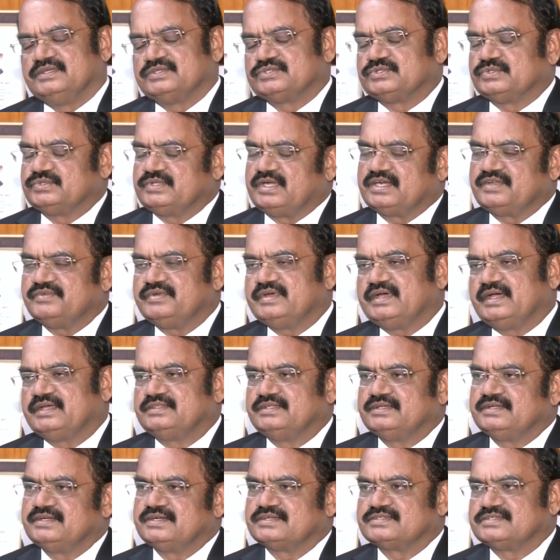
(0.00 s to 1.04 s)
So that way, I
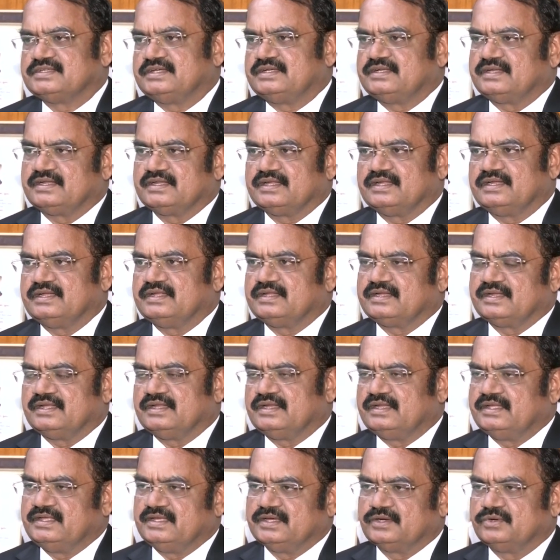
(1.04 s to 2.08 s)
think it's a
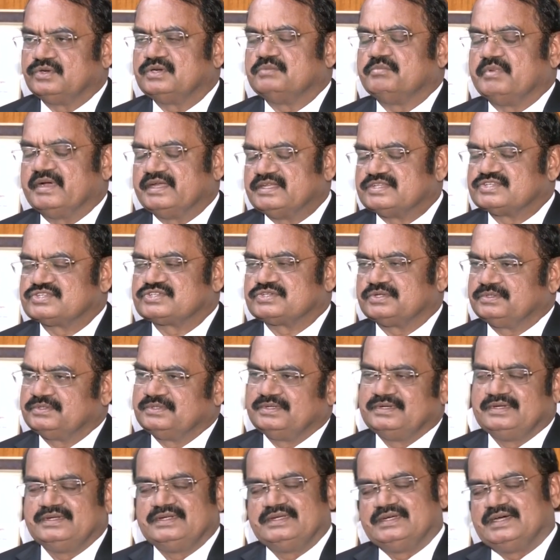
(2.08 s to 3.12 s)
really a good milestone.